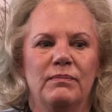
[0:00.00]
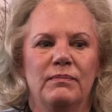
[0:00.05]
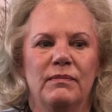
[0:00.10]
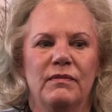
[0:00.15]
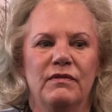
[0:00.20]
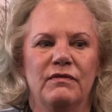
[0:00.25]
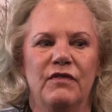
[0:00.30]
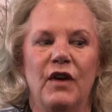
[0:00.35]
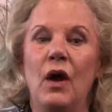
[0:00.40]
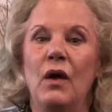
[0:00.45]

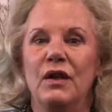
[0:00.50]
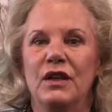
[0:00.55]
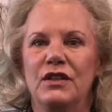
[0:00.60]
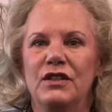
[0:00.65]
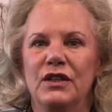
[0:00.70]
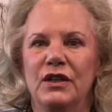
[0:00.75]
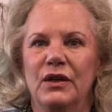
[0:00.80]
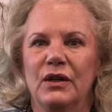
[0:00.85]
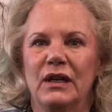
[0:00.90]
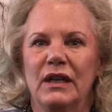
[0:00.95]

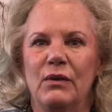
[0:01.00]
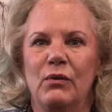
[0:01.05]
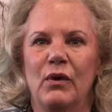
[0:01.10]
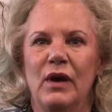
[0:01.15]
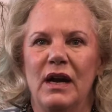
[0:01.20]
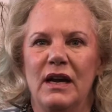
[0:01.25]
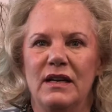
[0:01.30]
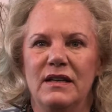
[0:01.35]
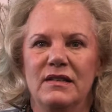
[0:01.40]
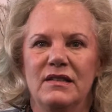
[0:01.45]
voluntarily
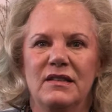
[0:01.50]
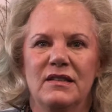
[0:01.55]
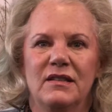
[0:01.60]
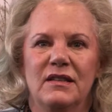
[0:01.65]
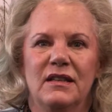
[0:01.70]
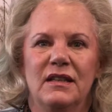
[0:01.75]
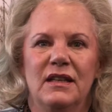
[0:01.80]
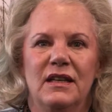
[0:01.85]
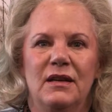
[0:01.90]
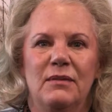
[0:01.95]
raised
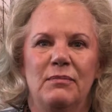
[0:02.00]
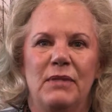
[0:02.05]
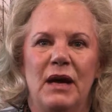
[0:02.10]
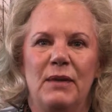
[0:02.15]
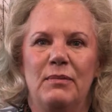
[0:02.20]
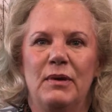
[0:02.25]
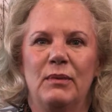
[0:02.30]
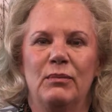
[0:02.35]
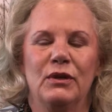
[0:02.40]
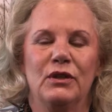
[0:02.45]
by
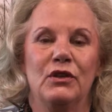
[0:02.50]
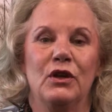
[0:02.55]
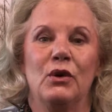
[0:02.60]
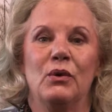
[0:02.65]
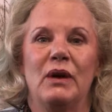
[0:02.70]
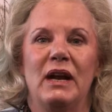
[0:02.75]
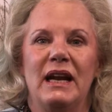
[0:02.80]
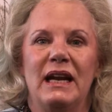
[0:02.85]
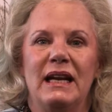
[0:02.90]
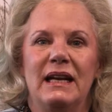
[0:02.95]
people
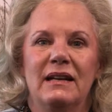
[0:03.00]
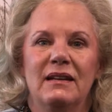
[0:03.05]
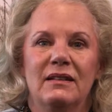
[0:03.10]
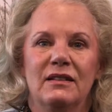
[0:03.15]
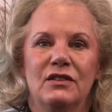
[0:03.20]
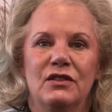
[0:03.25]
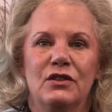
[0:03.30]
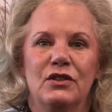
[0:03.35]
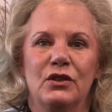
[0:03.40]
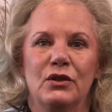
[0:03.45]
donating
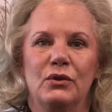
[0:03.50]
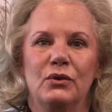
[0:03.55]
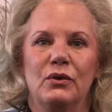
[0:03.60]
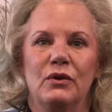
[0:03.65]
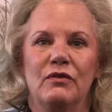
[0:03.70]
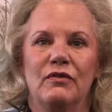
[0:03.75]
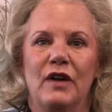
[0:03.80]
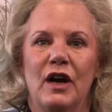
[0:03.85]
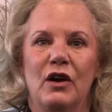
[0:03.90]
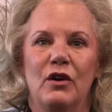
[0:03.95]
to
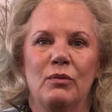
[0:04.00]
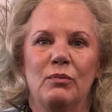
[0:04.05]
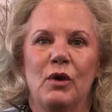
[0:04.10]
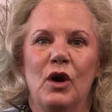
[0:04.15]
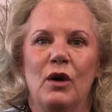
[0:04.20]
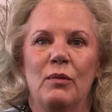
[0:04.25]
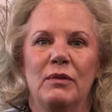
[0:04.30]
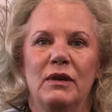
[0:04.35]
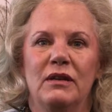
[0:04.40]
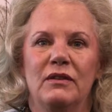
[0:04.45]
the fire
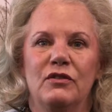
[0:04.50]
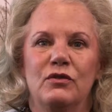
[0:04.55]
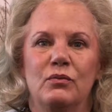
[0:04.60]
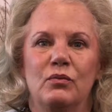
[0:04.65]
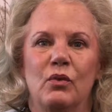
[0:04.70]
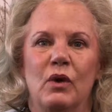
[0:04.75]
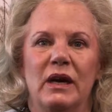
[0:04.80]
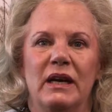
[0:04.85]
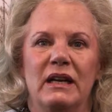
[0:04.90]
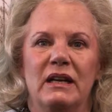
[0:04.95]
department,
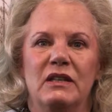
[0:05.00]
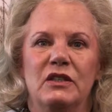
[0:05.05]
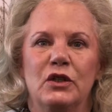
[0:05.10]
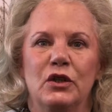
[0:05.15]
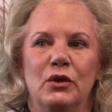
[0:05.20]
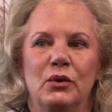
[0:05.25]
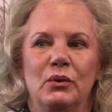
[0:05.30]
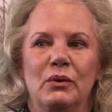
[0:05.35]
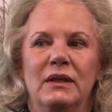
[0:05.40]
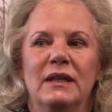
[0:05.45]
wanting
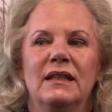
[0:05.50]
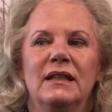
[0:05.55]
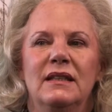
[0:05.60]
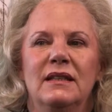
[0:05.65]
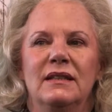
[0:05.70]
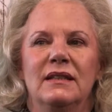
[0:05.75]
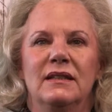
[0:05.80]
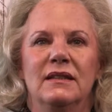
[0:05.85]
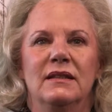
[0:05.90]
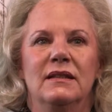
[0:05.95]
to
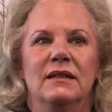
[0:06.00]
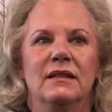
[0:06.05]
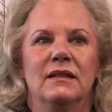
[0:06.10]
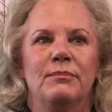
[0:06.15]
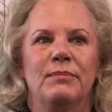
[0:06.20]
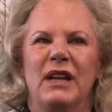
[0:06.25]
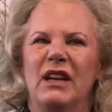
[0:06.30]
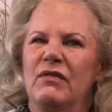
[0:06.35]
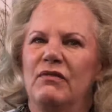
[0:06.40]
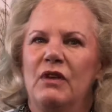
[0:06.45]

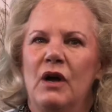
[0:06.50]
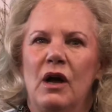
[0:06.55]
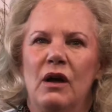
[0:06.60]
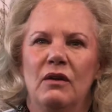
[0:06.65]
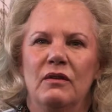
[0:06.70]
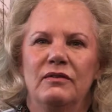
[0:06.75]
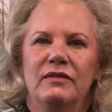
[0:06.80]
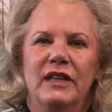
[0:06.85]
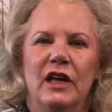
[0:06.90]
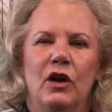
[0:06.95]
be
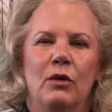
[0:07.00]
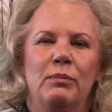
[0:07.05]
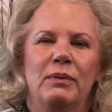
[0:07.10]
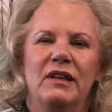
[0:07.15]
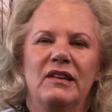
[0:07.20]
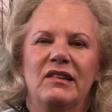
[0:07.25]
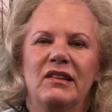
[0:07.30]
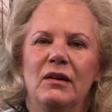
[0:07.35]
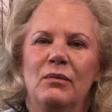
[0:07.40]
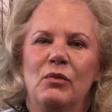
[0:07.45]
involved, help
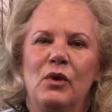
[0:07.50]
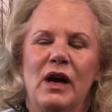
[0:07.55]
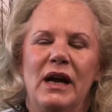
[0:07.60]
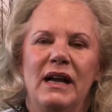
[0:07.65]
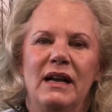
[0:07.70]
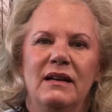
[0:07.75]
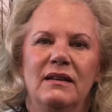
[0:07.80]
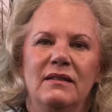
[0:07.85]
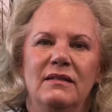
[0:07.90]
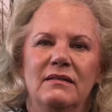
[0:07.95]
in some
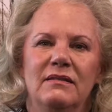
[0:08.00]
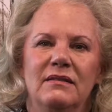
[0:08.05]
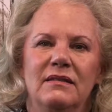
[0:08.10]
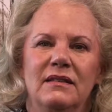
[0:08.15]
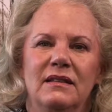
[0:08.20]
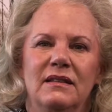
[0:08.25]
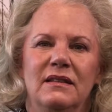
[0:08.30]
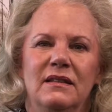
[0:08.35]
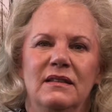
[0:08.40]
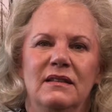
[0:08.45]
way,
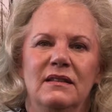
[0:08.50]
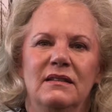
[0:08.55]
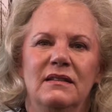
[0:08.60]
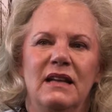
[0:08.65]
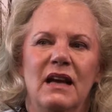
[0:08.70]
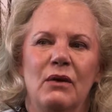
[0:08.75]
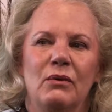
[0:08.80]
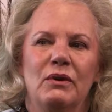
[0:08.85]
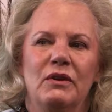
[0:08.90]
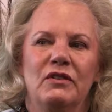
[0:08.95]

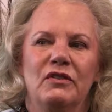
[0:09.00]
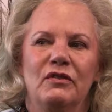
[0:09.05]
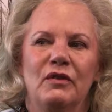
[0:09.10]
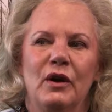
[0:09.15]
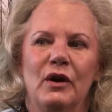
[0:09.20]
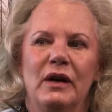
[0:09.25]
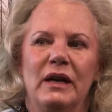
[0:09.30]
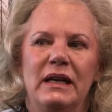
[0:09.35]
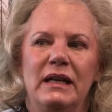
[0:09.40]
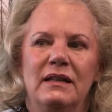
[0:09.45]
that was
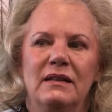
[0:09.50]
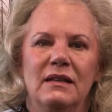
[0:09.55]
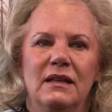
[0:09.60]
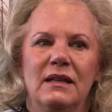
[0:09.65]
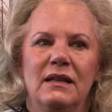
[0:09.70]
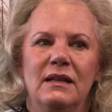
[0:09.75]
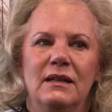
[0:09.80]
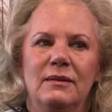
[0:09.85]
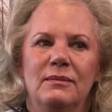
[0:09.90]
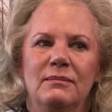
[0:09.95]
very,
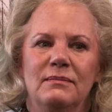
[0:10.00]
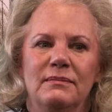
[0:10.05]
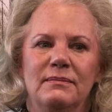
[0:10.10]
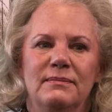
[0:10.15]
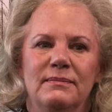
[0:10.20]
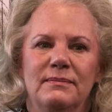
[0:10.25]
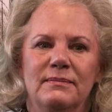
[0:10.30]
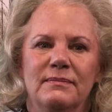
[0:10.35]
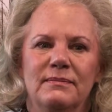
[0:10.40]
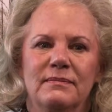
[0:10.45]

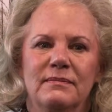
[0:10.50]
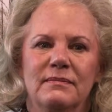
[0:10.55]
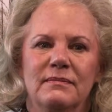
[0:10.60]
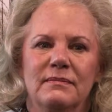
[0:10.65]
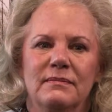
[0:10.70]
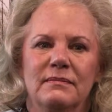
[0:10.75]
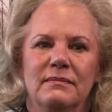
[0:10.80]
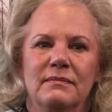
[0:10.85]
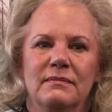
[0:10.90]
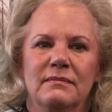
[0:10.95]

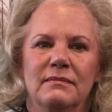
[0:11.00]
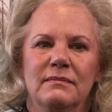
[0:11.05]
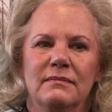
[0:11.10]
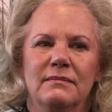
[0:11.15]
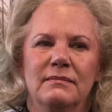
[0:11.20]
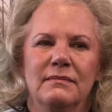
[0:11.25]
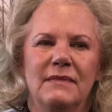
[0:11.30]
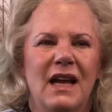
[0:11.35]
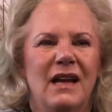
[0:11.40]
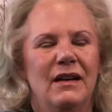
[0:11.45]

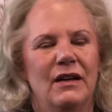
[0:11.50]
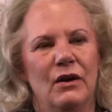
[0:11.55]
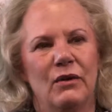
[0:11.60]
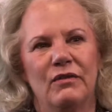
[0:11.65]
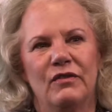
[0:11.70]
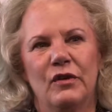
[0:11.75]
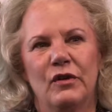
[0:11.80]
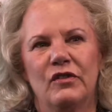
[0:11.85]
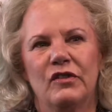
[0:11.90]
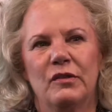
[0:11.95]
I don't know
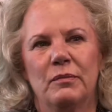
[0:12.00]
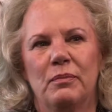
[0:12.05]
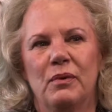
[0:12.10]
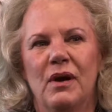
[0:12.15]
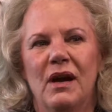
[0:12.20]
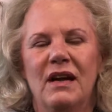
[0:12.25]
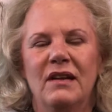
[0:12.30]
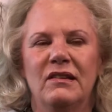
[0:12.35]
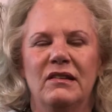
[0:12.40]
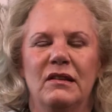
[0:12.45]
if it's
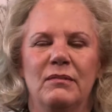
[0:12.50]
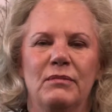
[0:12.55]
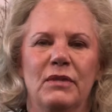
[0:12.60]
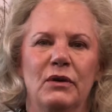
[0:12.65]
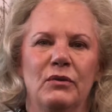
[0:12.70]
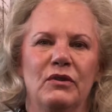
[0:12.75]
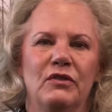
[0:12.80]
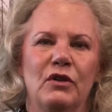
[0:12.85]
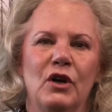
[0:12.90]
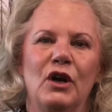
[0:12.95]
surprising, but it
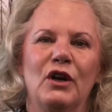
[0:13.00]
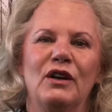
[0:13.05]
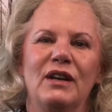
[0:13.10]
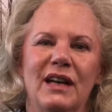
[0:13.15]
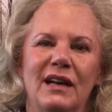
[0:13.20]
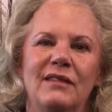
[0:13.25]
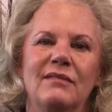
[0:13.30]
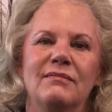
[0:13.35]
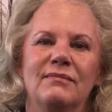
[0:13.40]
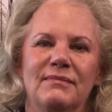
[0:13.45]
was
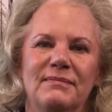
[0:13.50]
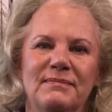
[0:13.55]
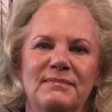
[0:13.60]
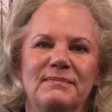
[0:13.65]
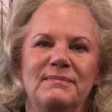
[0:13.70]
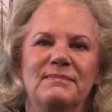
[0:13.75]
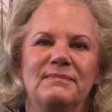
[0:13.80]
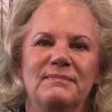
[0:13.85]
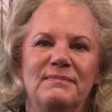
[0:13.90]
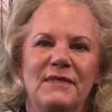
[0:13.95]
heartening.
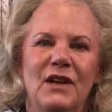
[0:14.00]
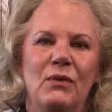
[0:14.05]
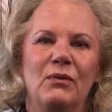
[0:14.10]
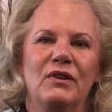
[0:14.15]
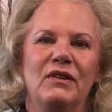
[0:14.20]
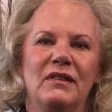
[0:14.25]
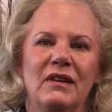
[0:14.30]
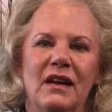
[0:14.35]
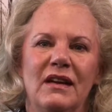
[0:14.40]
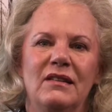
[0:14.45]
That
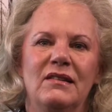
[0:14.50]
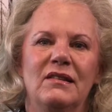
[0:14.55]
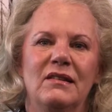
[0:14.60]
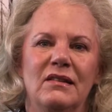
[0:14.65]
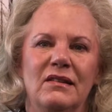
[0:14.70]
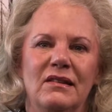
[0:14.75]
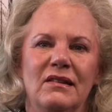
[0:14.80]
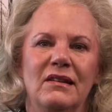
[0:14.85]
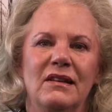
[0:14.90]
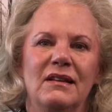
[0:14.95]
was nice to
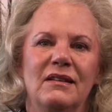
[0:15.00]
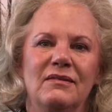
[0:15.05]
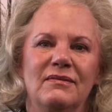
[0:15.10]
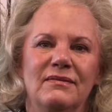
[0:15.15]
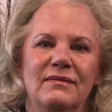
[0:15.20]
see.